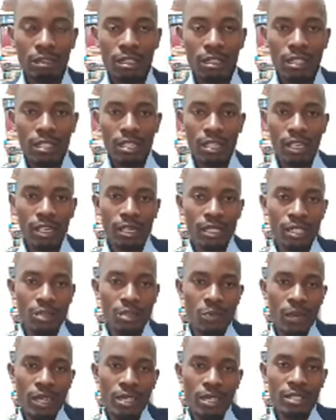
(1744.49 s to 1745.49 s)
It
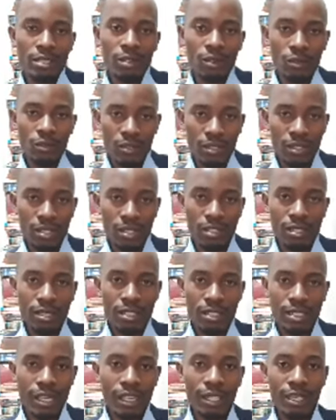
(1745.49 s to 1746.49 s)
depends on
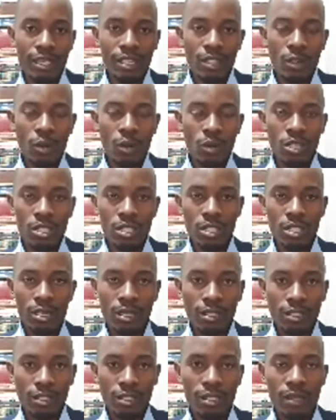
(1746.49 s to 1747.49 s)
certain
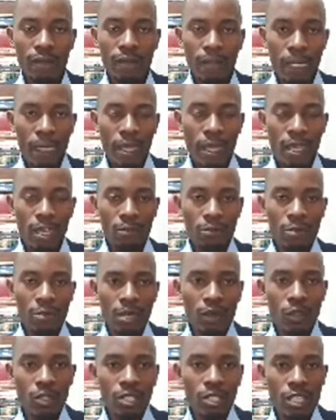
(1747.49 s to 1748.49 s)
conditions. If the
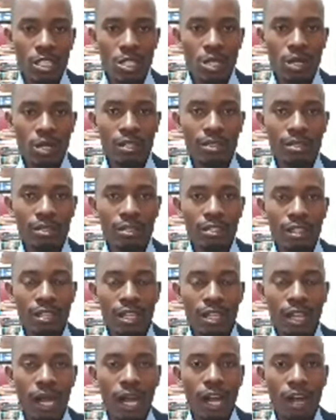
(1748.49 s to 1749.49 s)
conditions
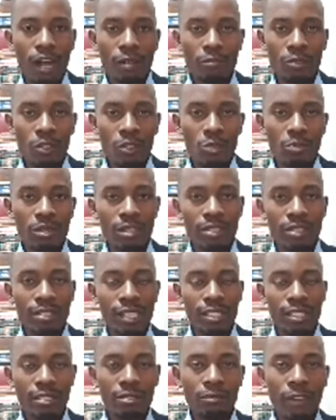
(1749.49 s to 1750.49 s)
have not been
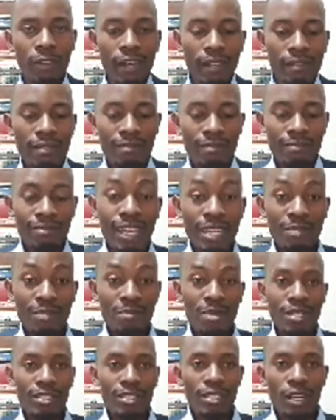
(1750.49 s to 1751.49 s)
satisfied, that means
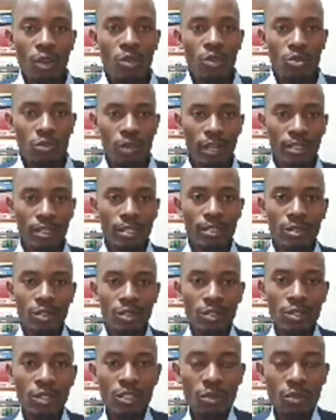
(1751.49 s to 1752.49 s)
the contract is not going
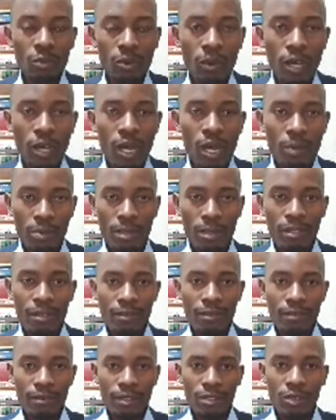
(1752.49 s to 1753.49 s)
to happen.
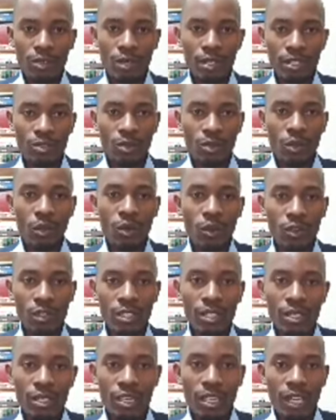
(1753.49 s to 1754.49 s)
So it is called
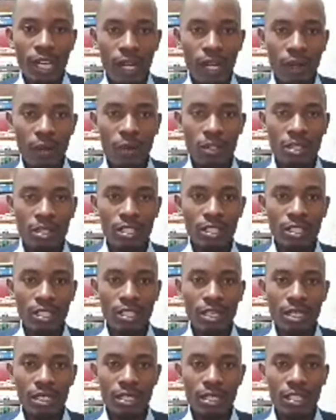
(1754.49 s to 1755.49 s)
a contingent
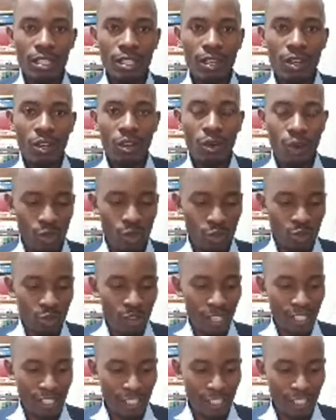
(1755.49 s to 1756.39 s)
contract.